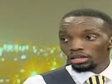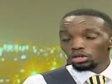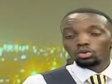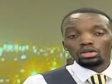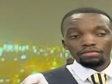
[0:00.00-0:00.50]

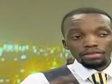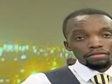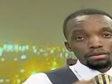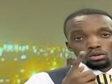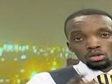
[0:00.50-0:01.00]
So if
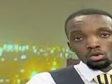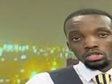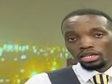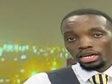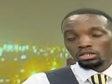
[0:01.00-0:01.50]
everybody
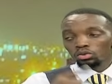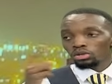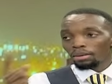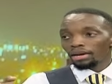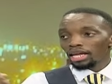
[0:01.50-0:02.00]
watching us
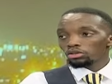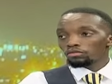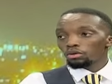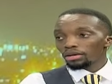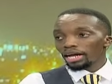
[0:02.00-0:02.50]
would apply your
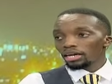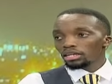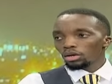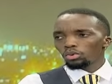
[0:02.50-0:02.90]
formula,